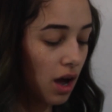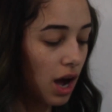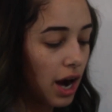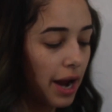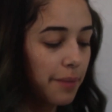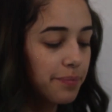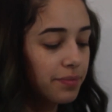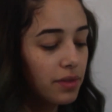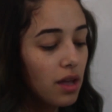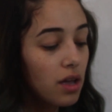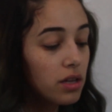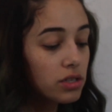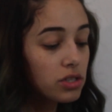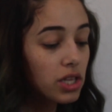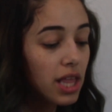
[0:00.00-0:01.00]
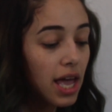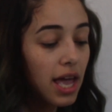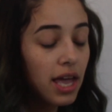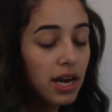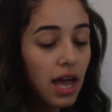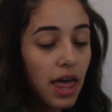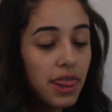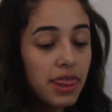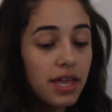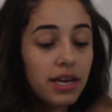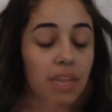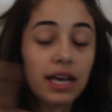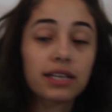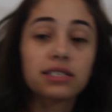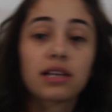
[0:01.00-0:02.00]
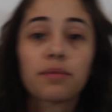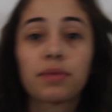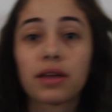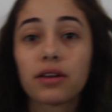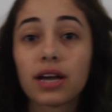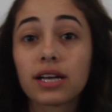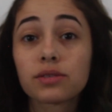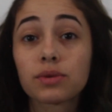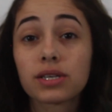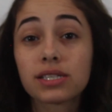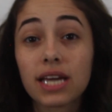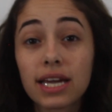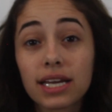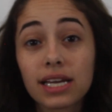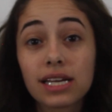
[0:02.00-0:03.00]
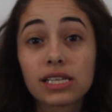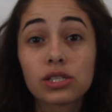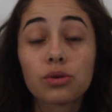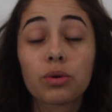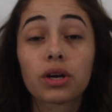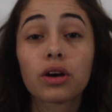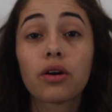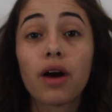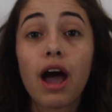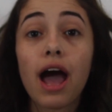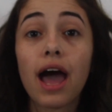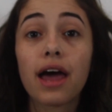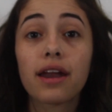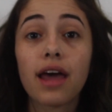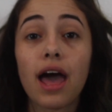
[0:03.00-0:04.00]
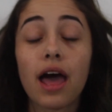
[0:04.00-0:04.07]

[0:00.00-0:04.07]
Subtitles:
All right, so then the next step that you guys wanna take is you wanna go ahead